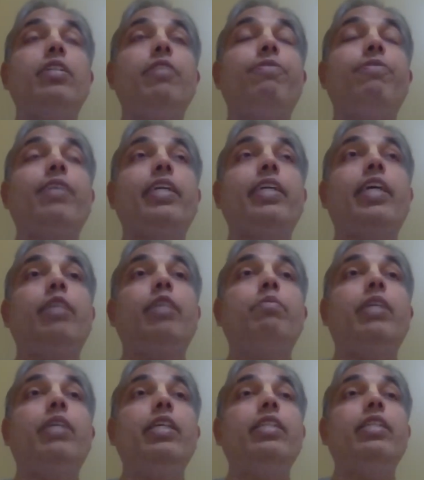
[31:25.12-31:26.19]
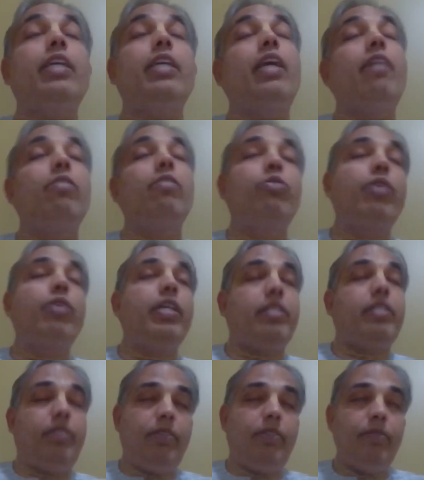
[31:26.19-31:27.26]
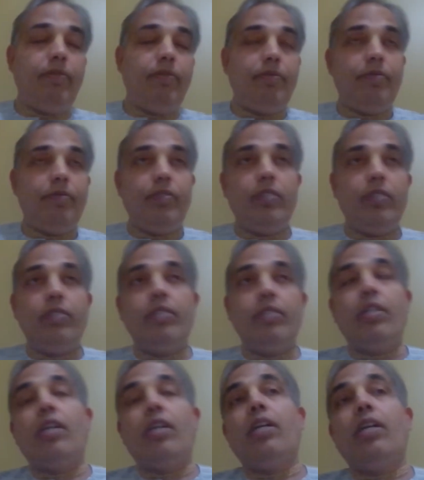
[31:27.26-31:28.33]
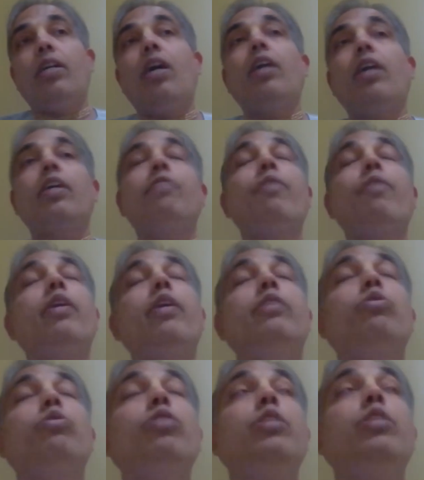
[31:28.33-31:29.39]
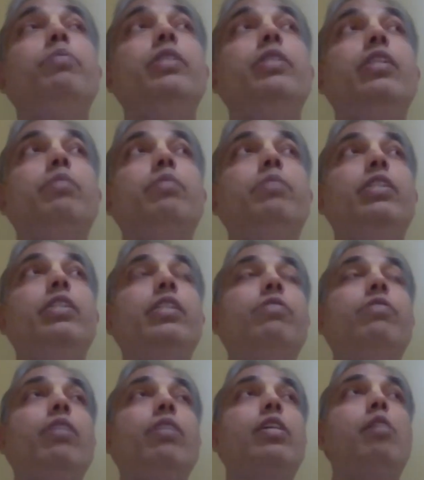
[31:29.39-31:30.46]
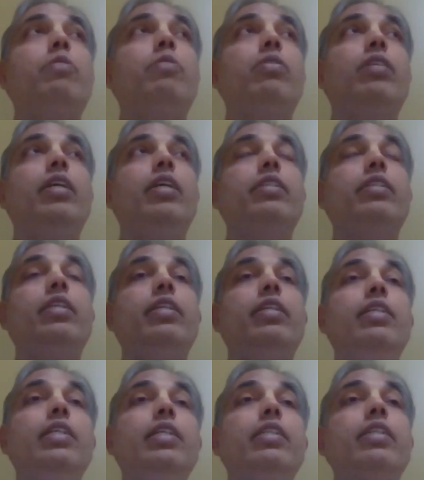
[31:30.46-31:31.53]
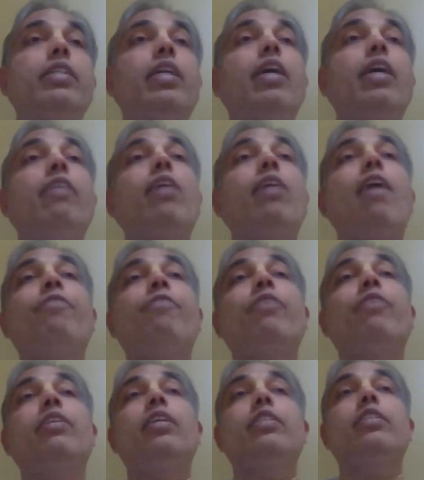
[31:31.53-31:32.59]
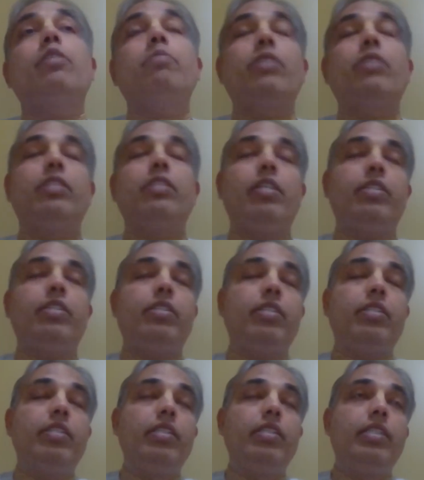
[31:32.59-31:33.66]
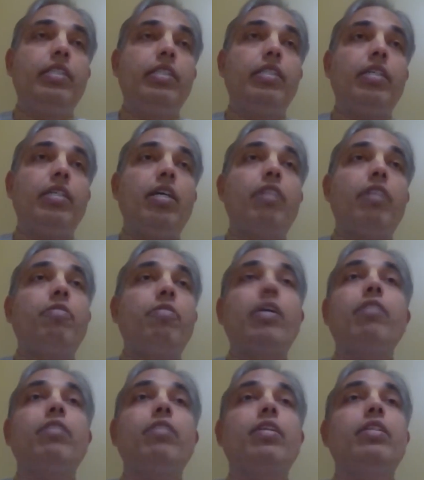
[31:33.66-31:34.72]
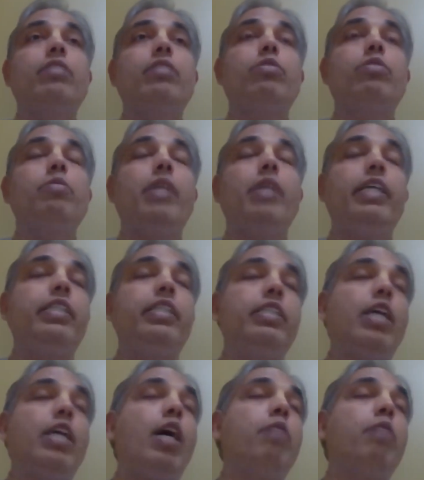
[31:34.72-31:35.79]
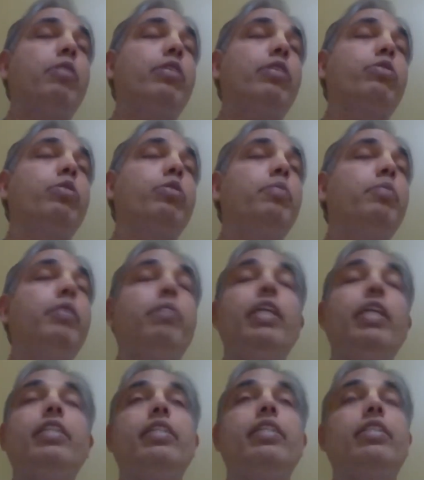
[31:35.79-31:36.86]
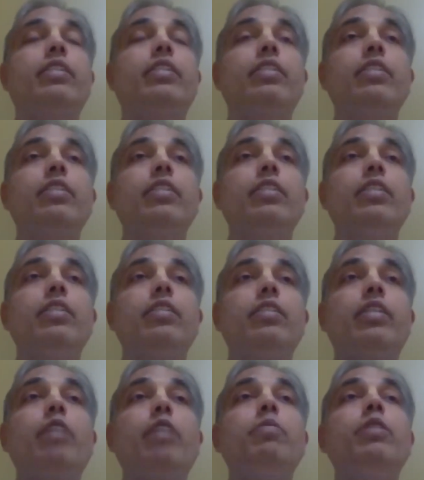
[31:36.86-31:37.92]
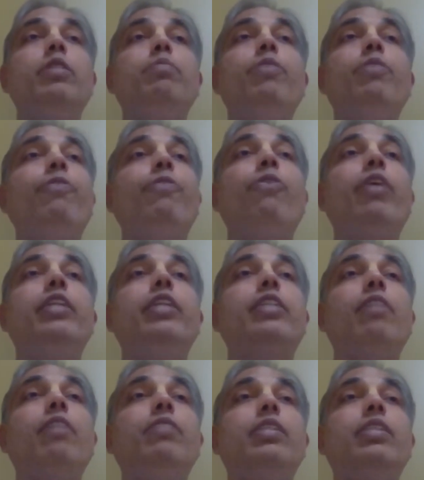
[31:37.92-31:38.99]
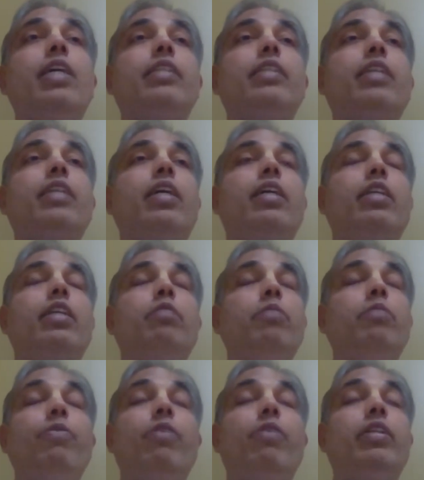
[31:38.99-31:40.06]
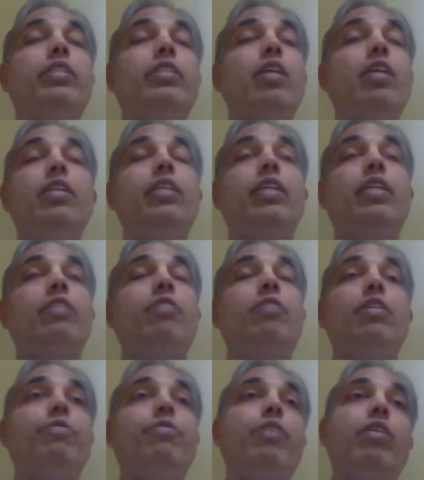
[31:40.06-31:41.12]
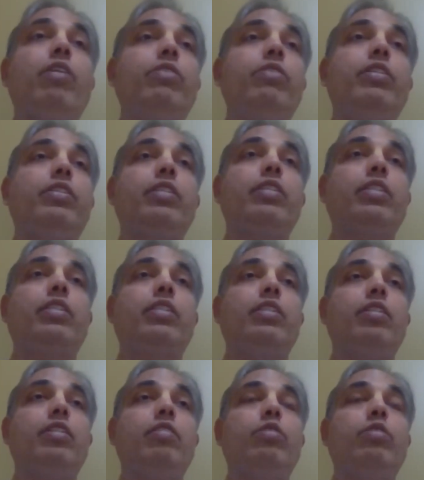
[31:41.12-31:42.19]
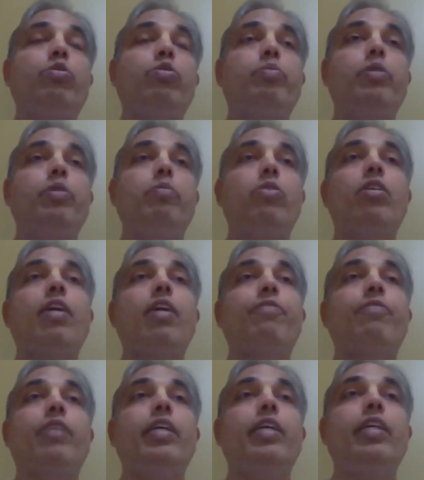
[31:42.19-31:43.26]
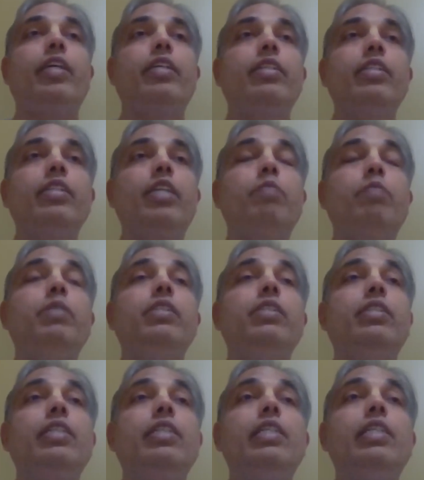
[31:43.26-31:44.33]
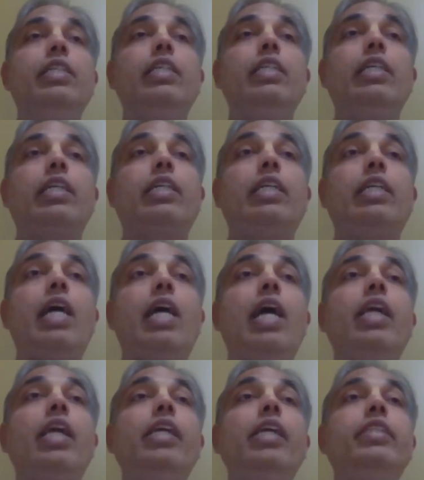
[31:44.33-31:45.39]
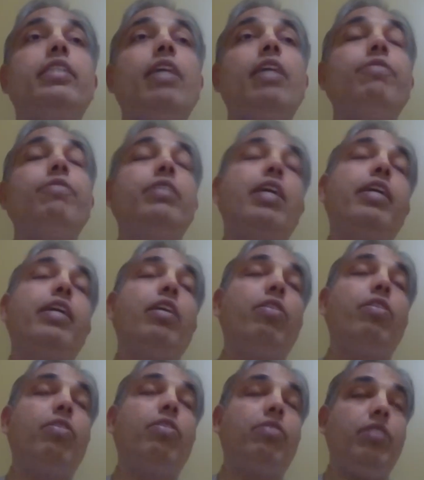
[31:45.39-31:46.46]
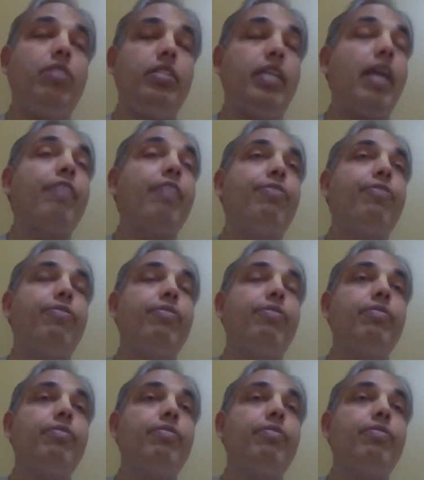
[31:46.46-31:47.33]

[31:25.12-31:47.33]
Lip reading: If I get money, then I will donate. Or if I do this business will come out nicely, then I will offer there some results. Or whatever. It could be IT job, it could be many things. That means before itself is not surrendering. Before itself he doesn't want to follow the instructions of the Supreme Lord after hearing. That means Gnana itself is not alone, is enough.